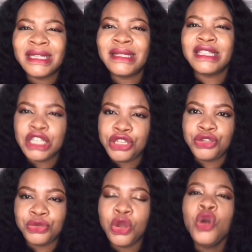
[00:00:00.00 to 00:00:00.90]
this
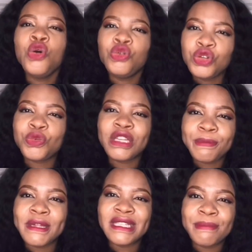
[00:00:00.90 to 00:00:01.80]
issue. Whose
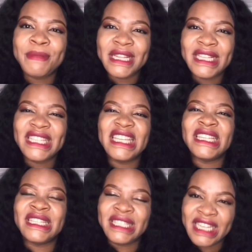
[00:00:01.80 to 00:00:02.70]
responsibility
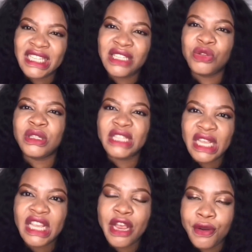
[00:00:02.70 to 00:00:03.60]
is it to
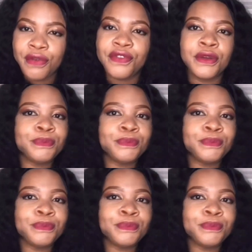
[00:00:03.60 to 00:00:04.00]
take care of